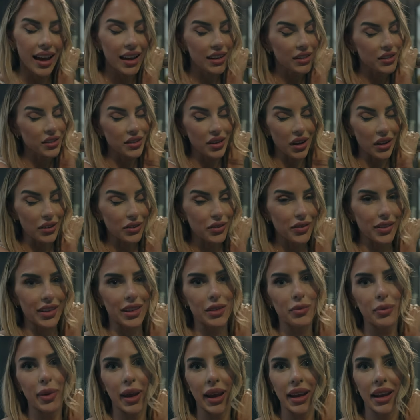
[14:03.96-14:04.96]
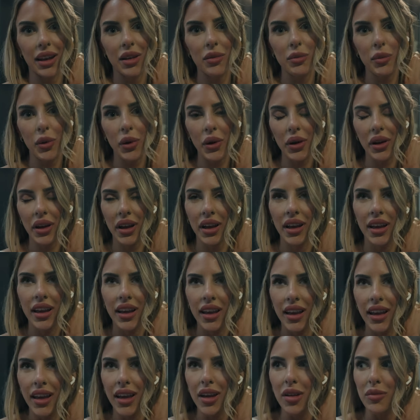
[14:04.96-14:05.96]
I do not feel the pain anymore.
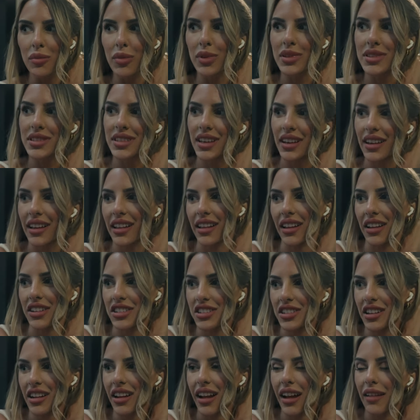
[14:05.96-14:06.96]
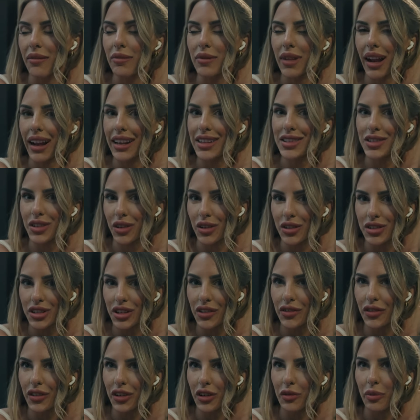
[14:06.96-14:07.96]
But psychological, I'm like
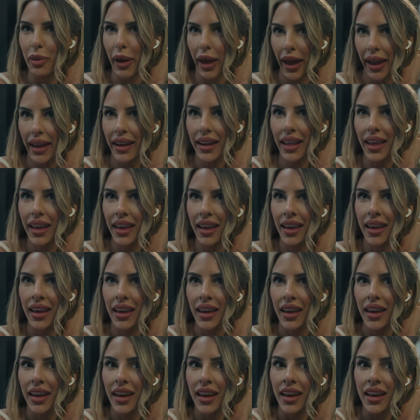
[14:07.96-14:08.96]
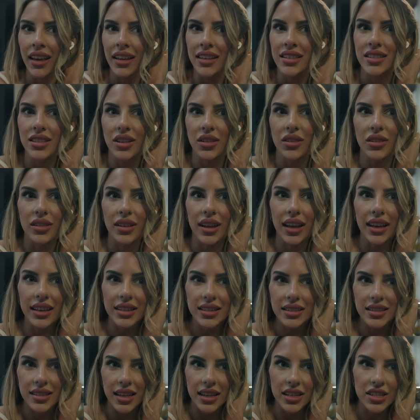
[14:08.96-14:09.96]
searching for the pain. So next
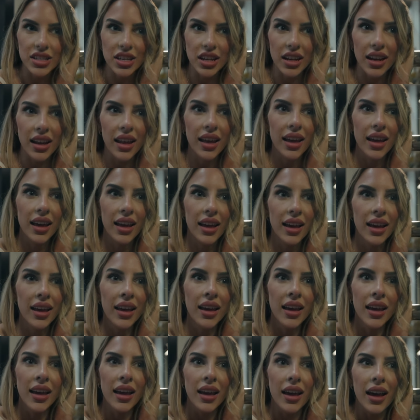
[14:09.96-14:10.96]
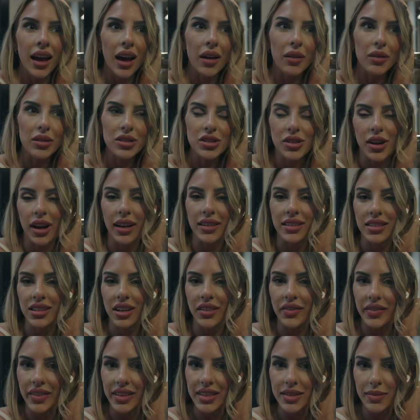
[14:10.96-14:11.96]
session, I will try to
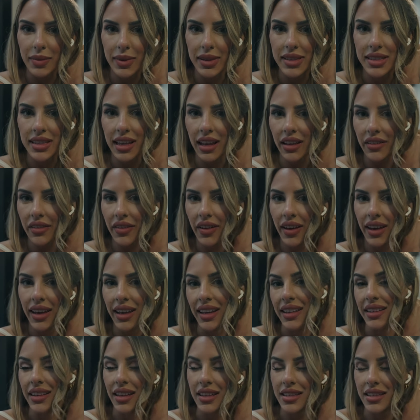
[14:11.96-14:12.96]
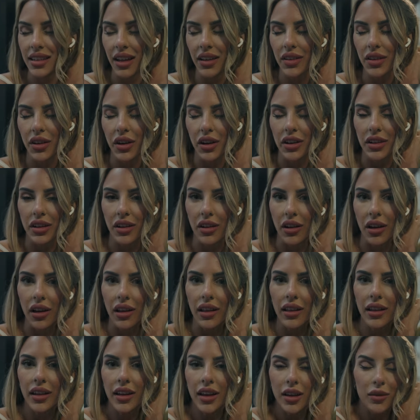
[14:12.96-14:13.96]
convince myself it does not hurt at
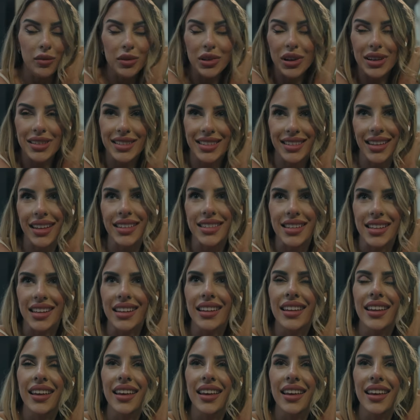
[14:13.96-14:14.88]
all. Because it doesn't.